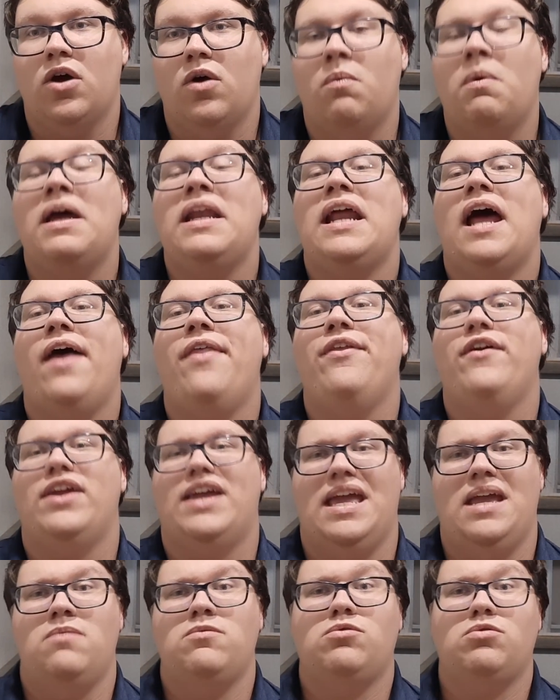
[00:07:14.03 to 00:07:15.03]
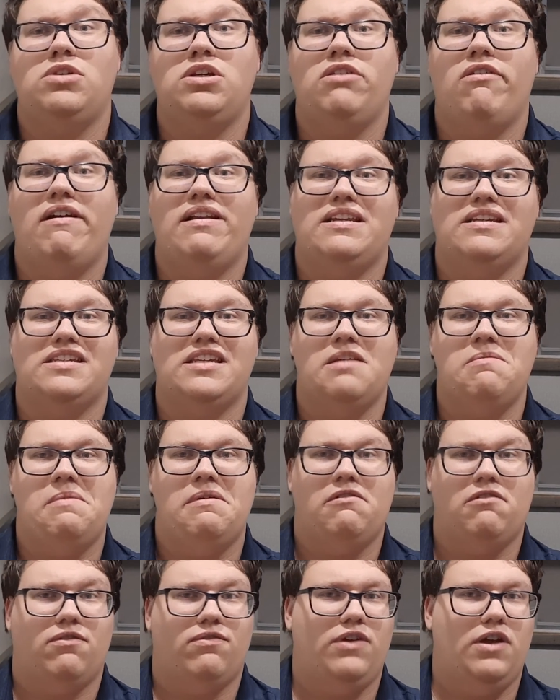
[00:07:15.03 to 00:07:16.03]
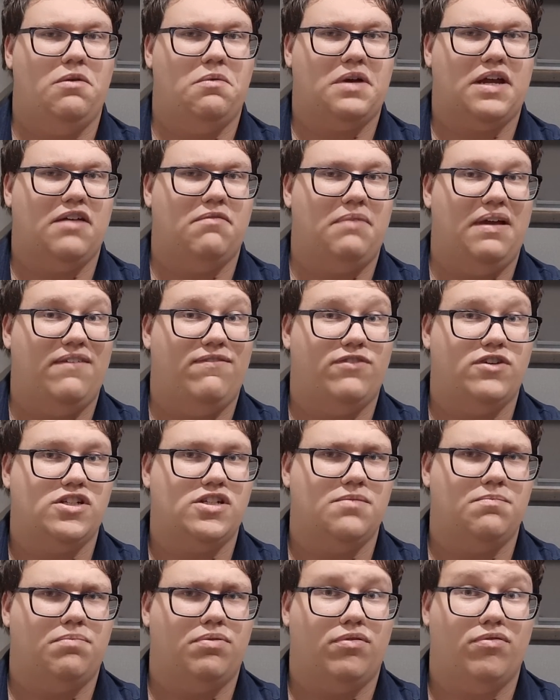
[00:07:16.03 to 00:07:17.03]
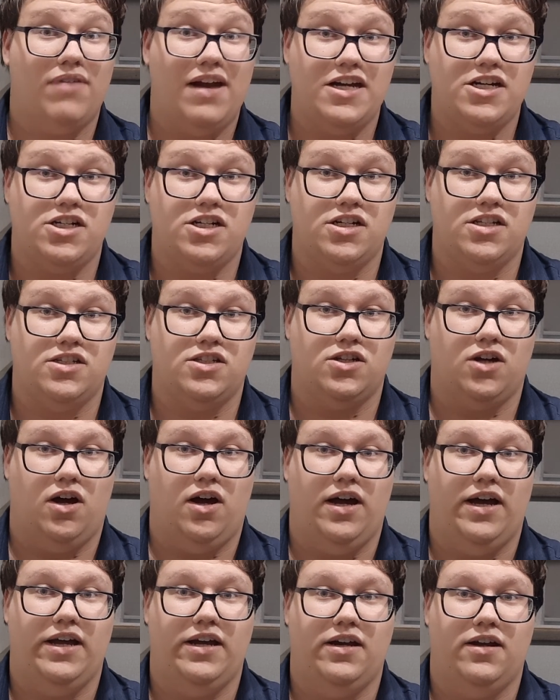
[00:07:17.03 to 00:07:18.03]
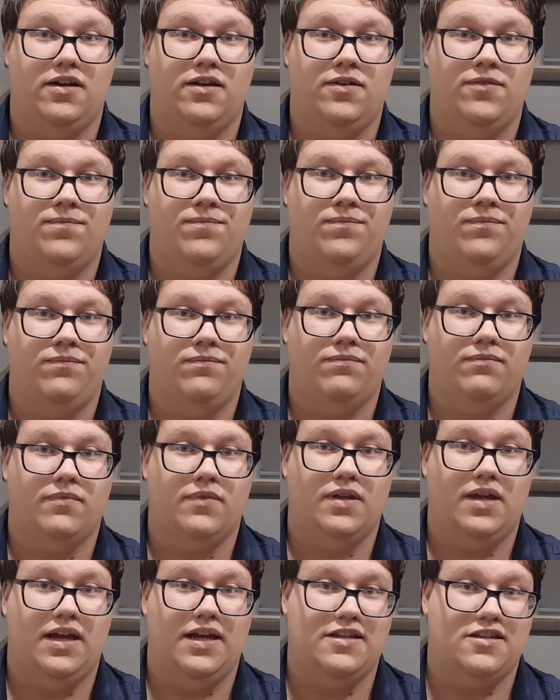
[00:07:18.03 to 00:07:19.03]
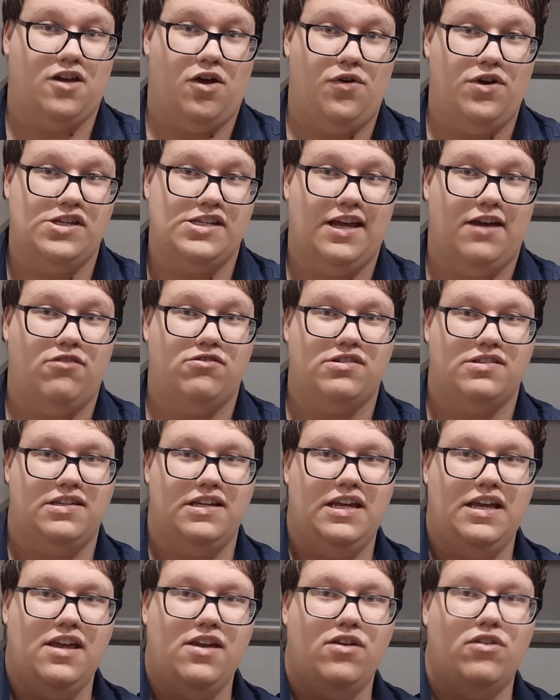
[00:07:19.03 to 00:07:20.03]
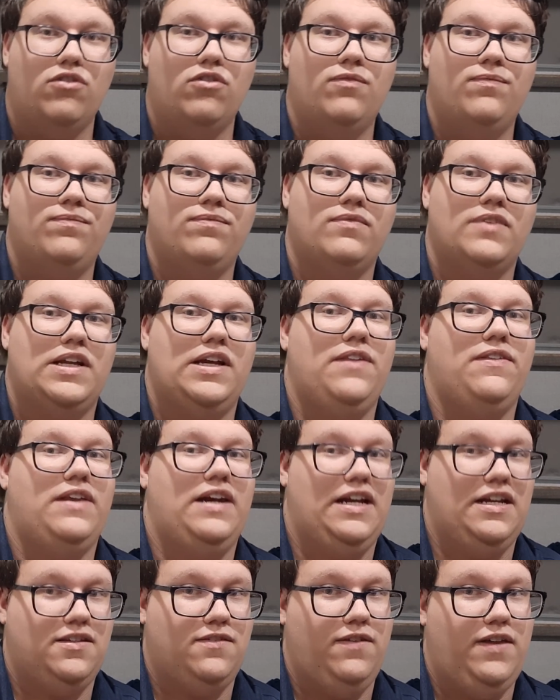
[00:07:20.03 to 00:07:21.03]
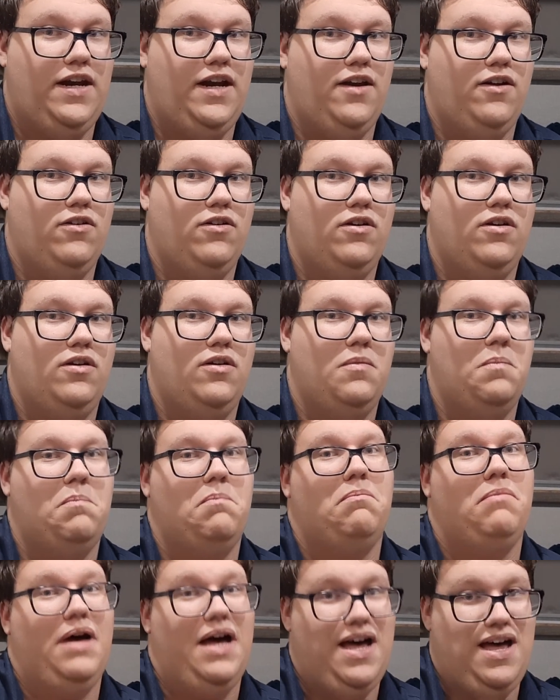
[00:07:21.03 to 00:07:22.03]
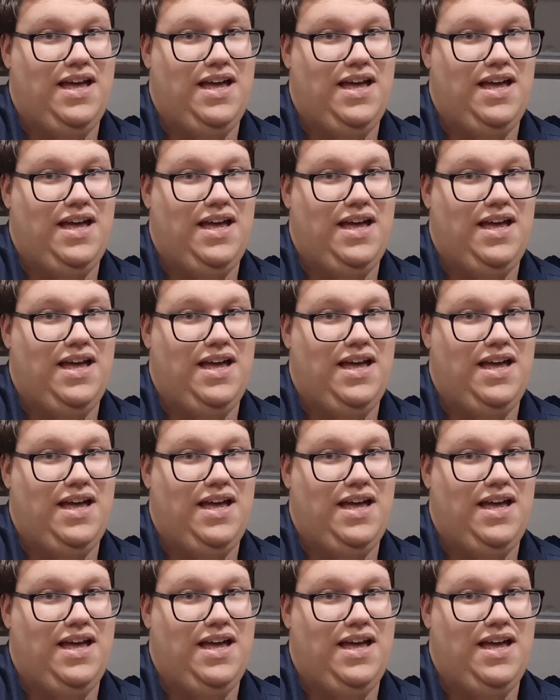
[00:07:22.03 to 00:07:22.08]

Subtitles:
What other games would you like to see me review or give my first impressions on? As always, I will see you in the next video. Bye.